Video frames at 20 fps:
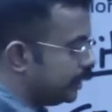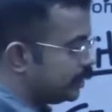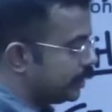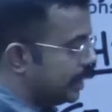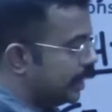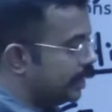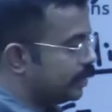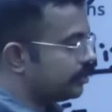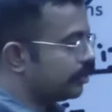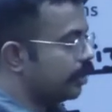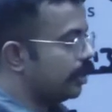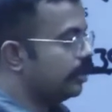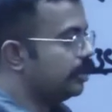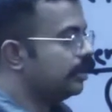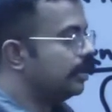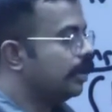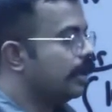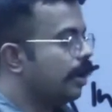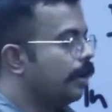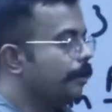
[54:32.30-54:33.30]
decides
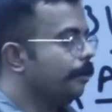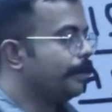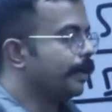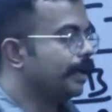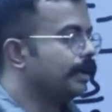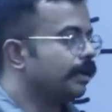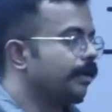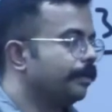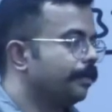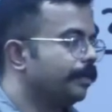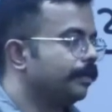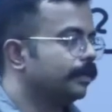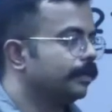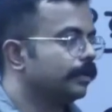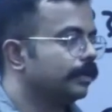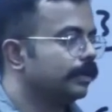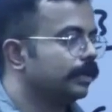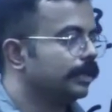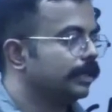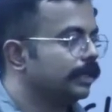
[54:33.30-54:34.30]
on
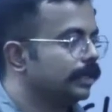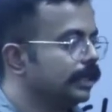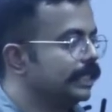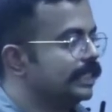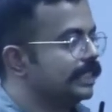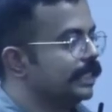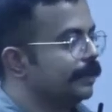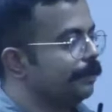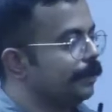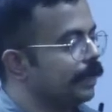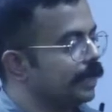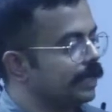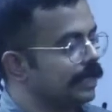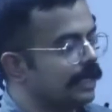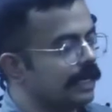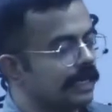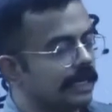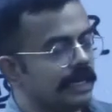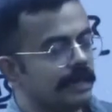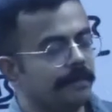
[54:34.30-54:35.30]

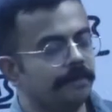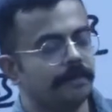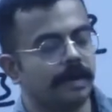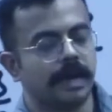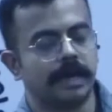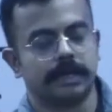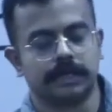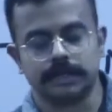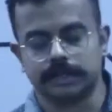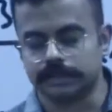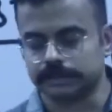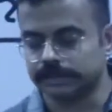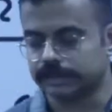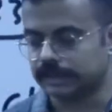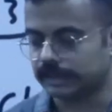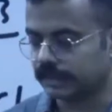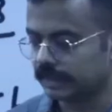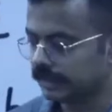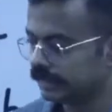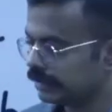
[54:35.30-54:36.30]
disciplinary matters.
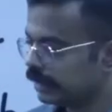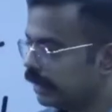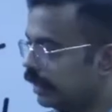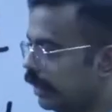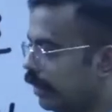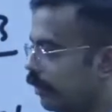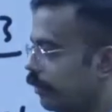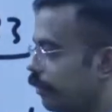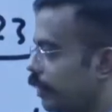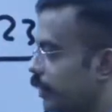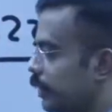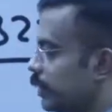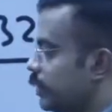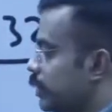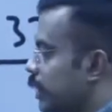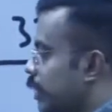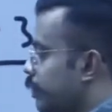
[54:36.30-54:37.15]
That is when the